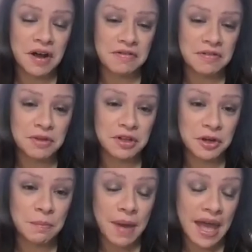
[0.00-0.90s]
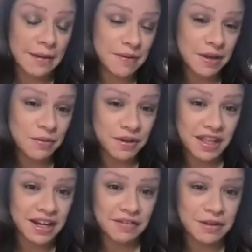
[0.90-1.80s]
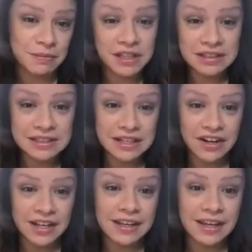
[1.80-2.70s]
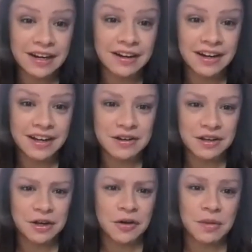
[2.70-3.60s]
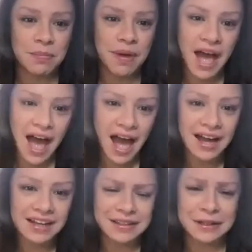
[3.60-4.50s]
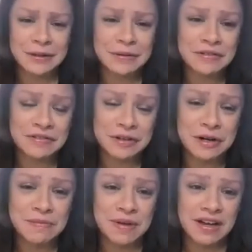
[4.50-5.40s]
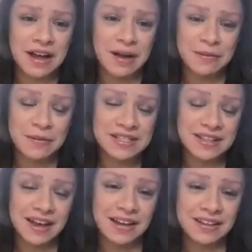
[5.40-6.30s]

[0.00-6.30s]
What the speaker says: familiar you may be with any of the military gear and the pack, the uniform, but how was that?